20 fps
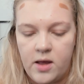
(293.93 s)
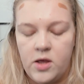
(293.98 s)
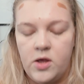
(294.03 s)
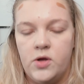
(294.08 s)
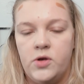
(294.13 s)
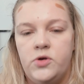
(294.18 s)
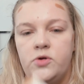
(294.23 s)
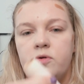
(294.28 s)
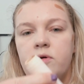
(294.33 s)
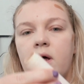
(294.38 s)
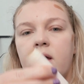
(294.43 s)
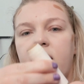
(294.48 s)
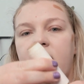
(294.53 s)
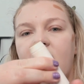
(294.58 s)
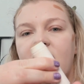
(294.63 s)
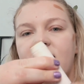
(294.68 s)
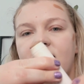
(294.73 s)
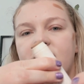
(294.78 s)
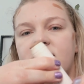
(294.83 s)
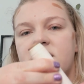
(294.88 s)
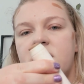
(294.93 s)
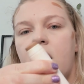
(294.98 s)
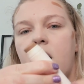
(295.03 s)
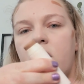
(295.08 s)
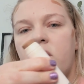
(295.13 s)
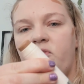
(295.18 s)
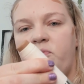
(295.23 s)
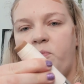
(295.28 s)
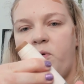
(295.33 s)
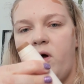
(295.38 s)
You do not get a
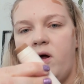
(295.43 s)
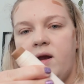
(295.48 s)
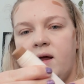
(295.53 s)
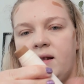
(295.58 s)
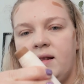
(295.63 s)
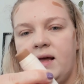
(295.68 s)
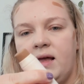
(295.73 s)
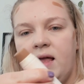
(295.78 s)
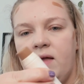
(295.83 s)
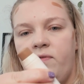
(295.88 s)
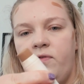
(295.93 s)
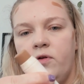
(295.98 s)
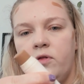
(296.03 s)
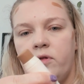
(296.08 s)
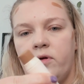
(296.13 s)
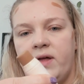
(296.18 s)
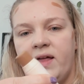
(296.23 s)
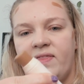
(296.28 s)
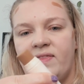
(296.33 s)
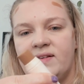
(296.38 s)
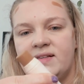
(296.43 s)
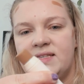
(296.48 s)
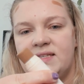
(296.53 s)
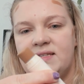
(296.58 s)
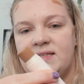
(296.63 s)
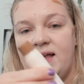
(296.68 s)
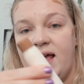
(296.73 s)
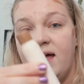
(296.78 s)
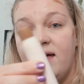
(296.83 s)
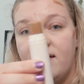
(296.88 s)
ton of product. Like, if you look at the
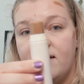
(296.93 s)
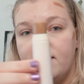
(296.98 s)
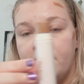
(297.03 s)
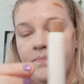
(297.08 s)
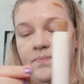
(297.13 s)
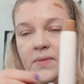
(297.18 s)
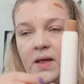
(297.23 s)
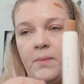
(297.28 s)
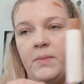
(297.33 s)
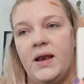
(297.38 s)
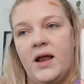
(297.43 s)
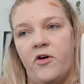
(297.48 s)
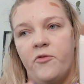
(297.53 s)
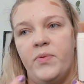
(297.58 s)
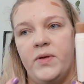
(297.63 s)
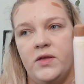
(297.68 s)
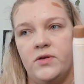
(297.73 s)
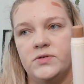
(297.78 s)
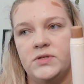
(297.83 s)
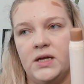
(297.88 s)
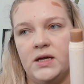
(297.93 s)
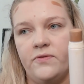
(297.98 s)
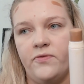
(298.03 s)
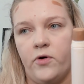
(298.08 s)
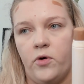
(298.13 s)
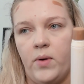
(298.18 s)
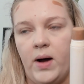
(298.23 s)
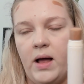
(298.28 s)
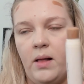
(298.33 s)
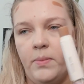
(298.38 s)
stick, I mean, I've been using it for
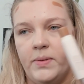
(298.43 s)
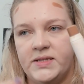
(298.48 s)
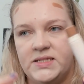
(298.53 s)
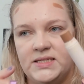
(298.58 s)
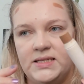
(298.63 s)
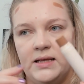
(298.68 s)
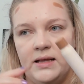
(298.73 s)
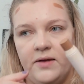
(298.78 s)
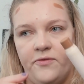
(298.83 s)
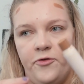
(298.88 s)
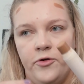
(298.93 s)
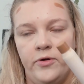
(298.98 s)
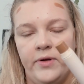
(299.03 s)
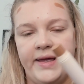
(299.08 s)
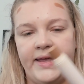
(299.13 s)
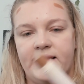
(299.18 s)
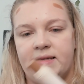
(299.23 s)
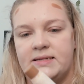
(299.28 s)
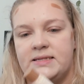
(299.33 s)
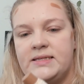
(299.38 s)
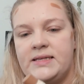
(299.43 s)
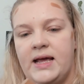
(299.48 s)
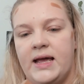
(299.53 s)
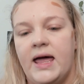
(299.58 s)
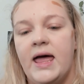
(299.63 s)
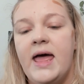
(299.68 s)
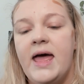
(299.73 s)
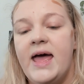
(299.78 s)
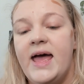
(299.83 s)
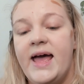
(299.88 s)
a while, but still, if you look at the
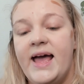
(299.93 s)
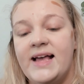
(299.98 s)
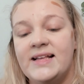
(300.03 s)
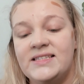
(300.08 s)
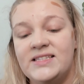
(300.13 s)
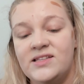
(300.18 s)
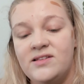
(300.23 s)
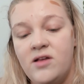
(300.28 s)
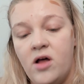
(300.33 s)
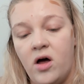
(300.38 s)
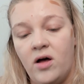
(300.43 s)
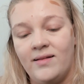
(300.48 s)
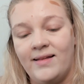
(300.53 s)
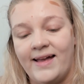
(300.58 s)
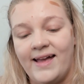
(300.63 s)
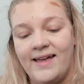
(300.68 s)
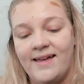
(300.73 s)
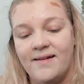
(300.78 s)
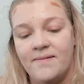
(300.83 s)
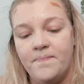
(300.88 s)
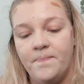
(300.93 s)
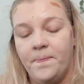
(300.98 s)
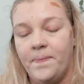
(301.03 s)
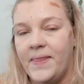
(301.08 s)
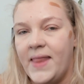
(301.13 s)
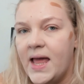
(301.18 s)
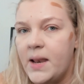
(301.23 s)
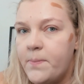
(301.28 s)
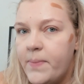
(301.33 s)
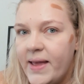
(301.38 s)
stick, it's not like
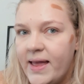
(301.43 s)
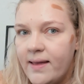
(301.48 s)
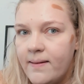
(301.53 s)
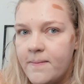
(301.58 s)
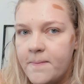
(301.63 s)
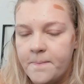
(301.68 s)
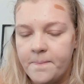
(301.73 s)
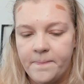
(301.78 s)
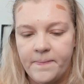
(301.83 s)
that big.